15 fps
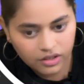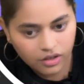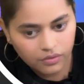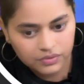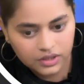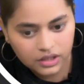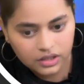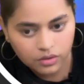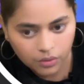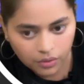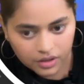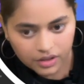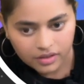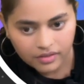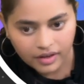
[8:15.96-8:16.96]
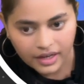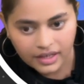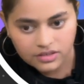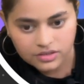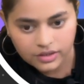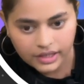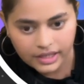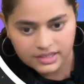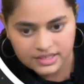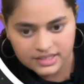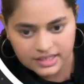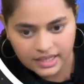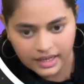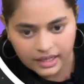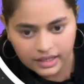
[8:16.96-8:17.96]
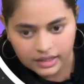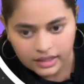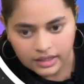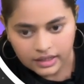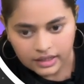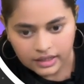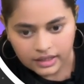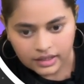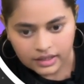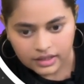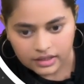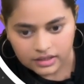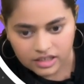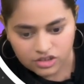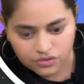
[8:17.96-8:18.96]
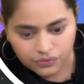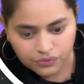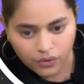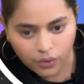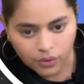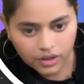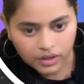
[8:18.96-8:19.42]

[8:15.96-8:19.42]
the node, right? So let's take this 4,